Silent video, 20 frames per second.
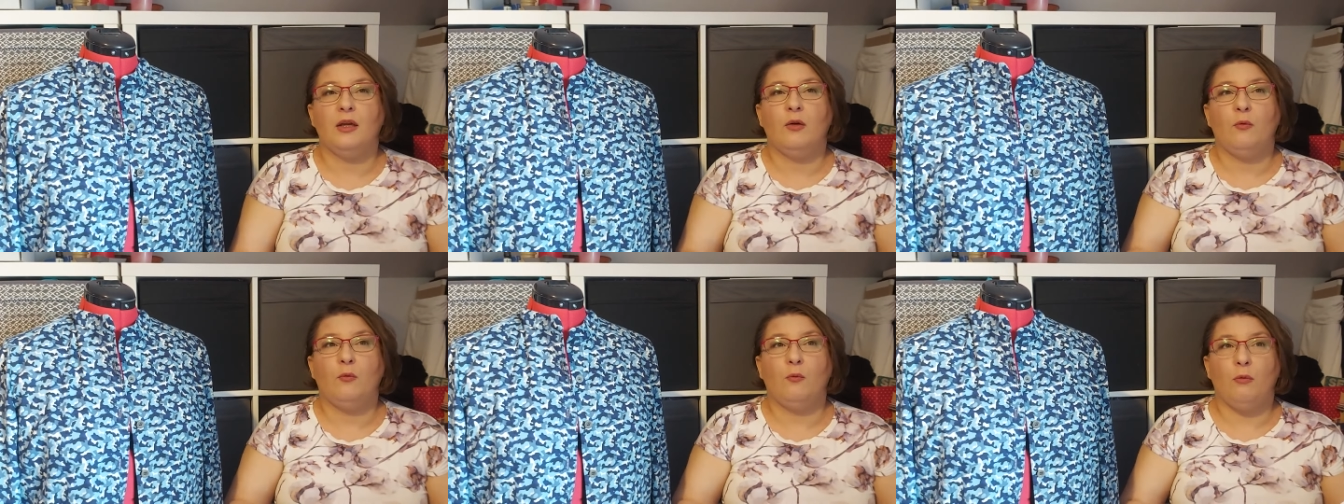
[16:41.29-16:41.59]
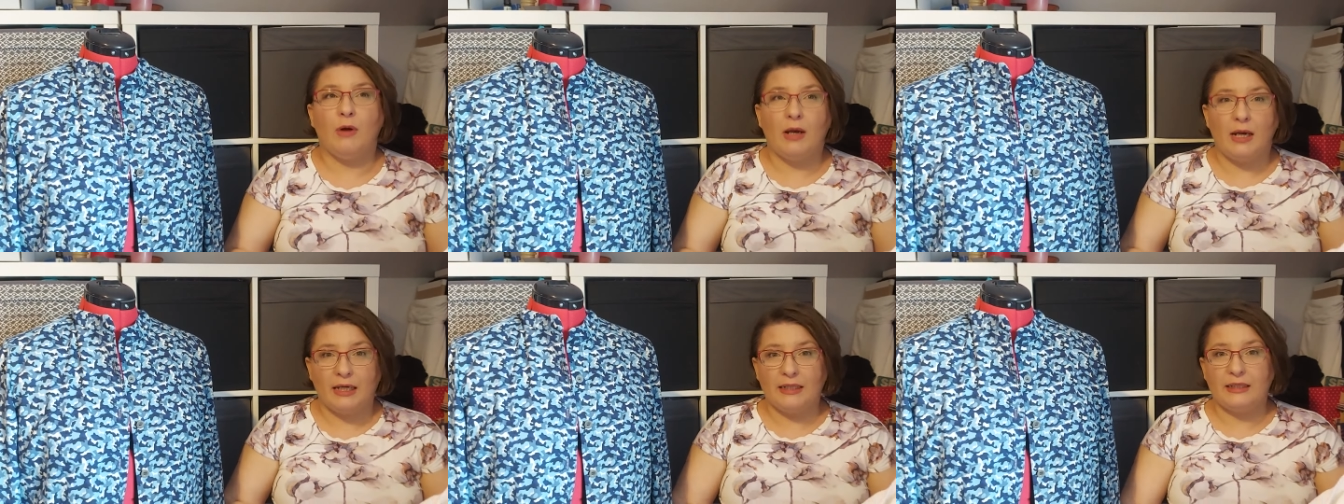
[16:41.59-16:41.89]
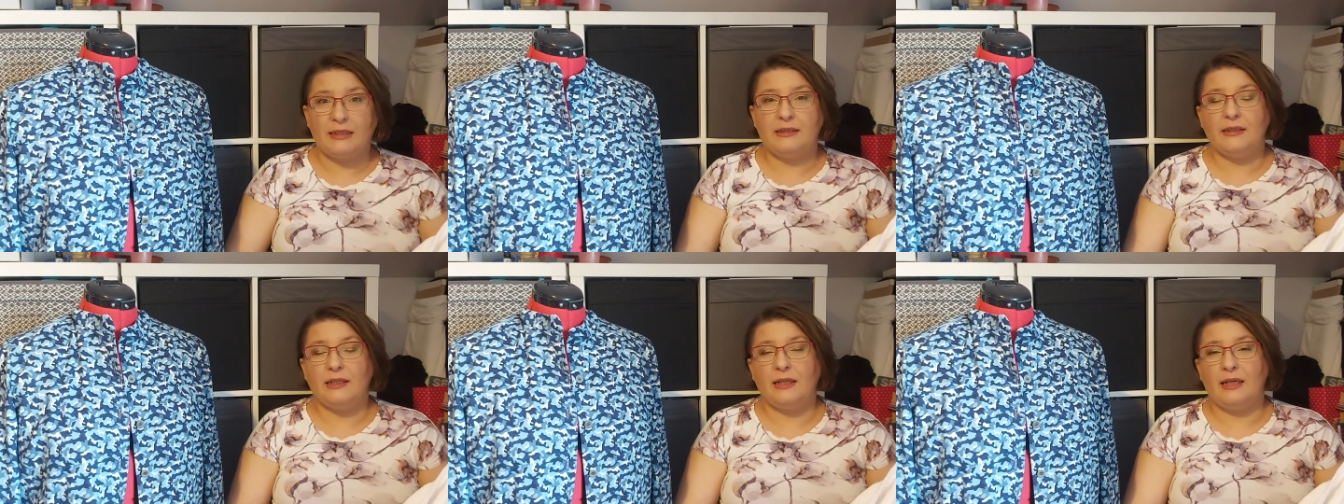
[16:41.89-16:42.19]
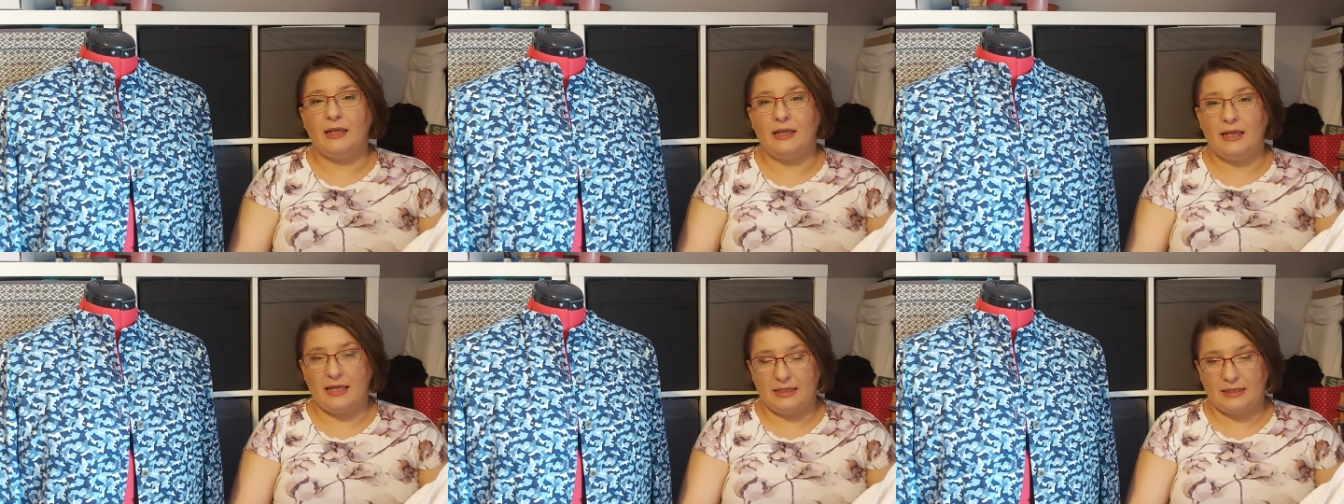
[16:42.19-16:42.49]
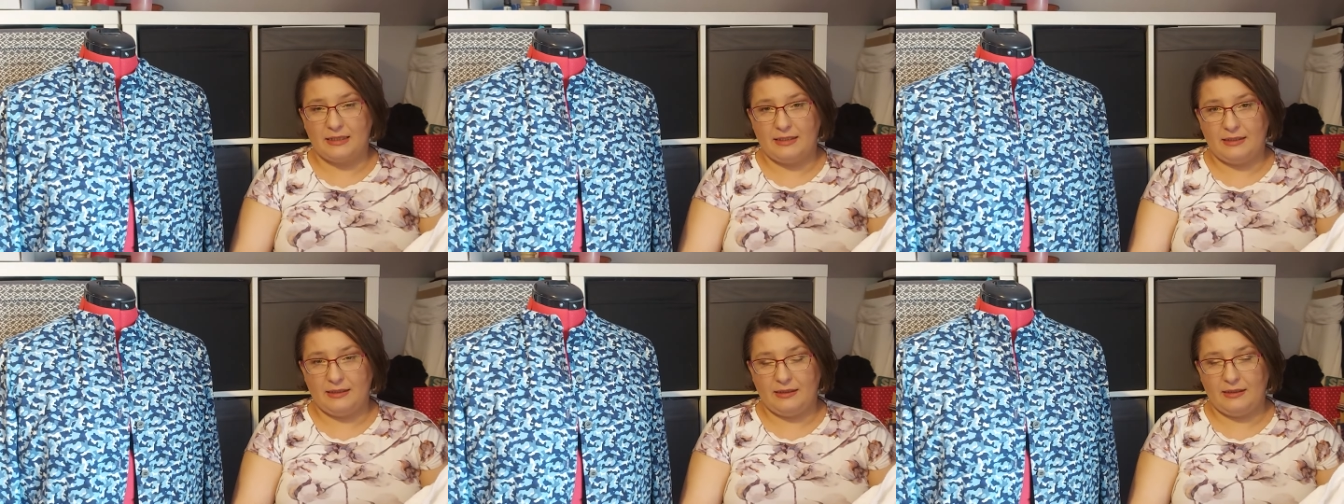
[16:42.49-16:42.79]
wide
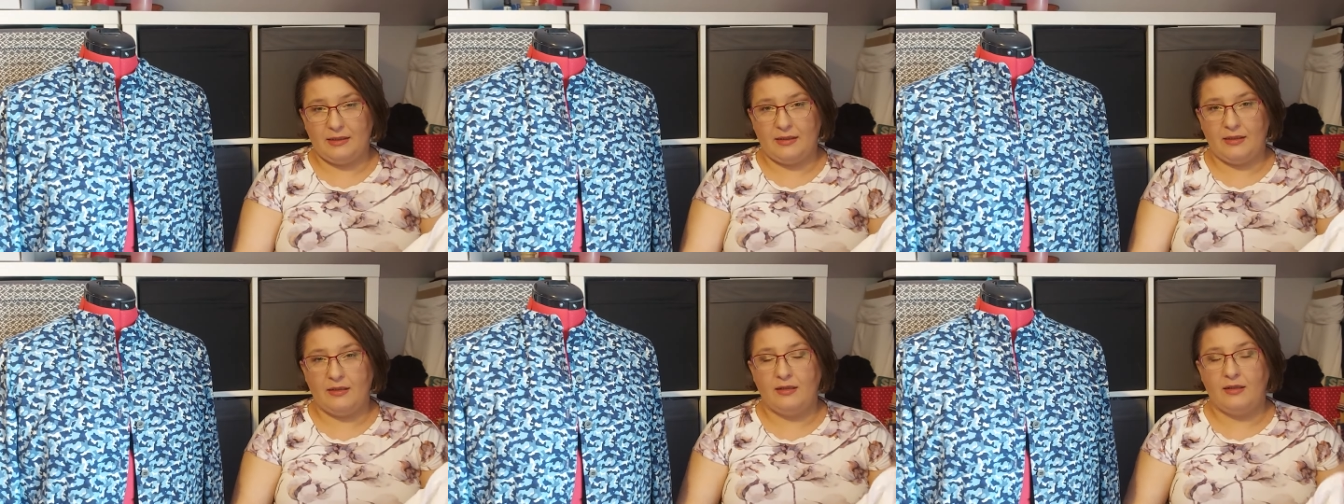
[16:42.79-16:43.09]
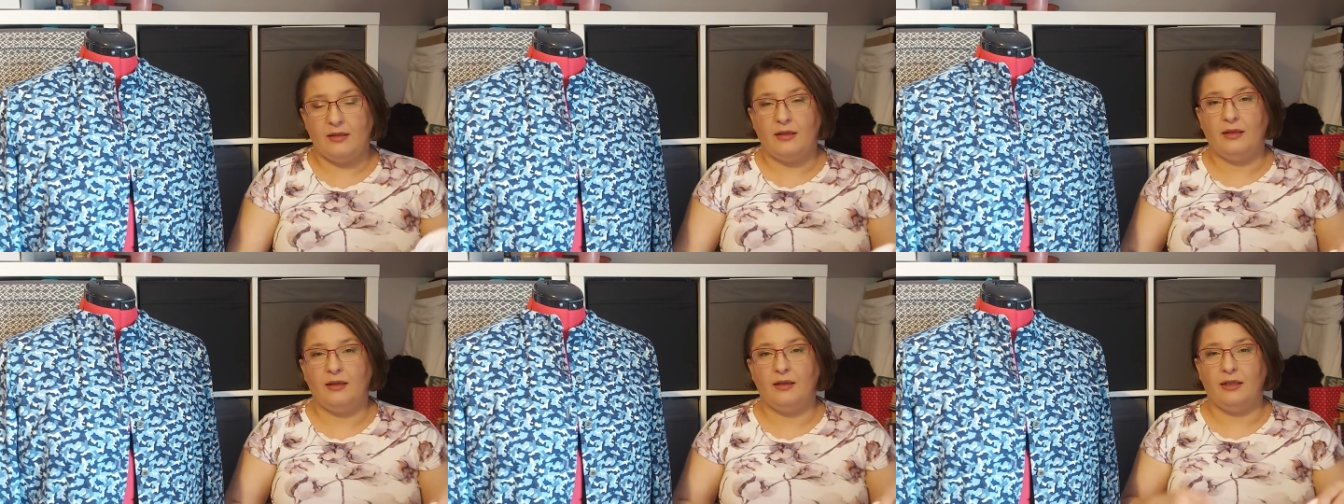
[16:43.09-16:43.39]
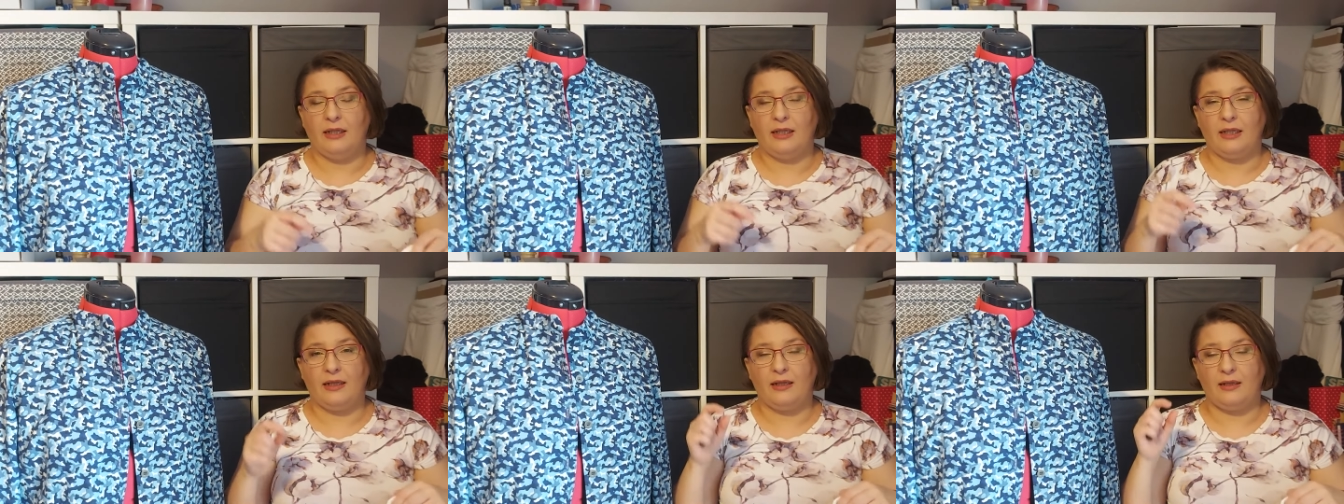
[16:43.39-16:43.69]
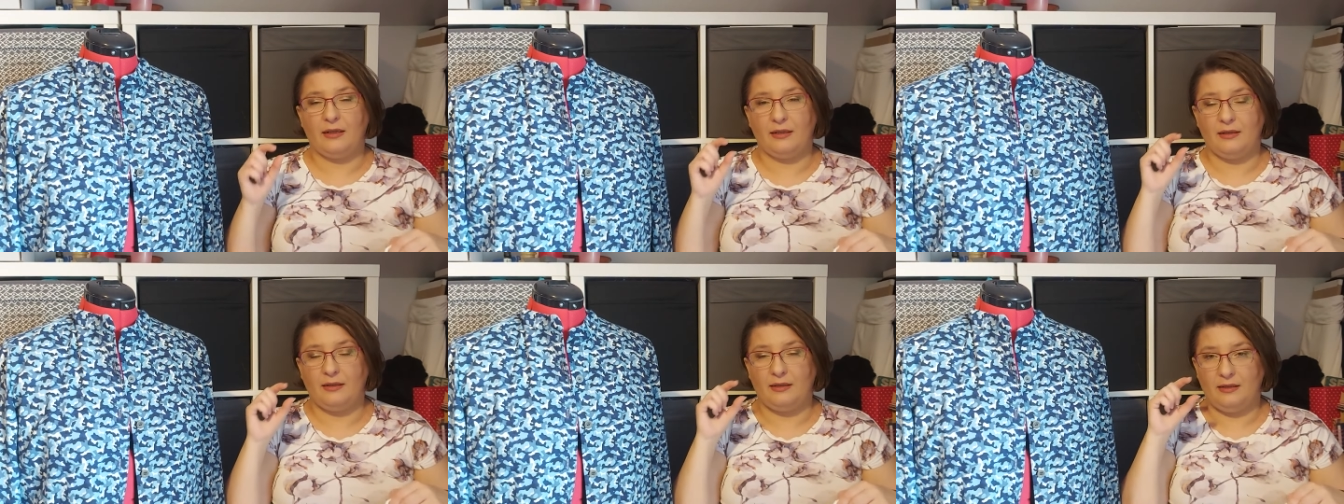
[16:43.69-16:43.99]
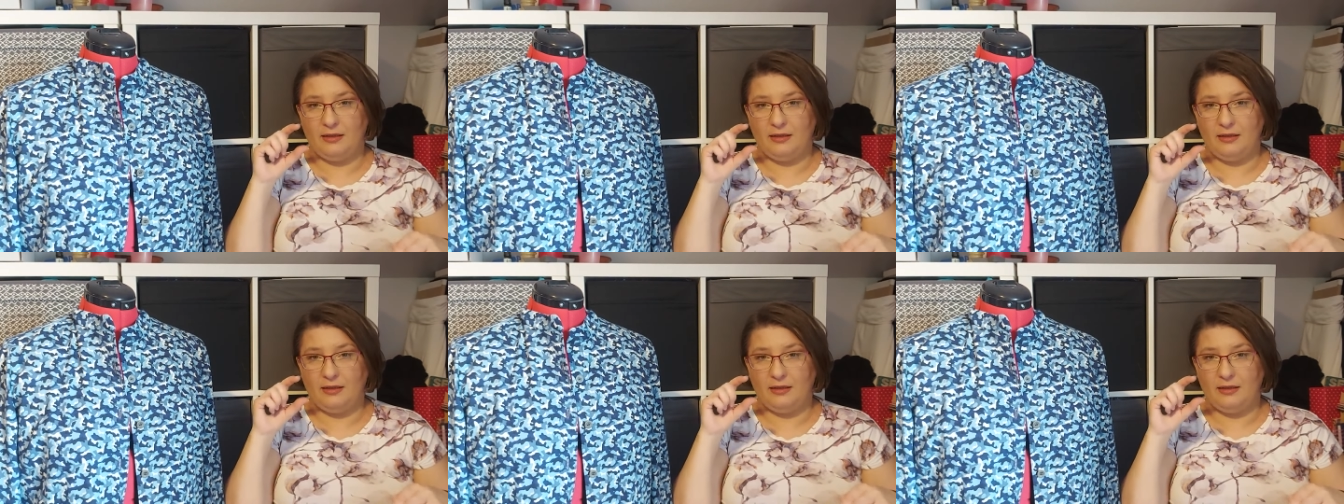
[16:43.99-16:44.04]
elastic like a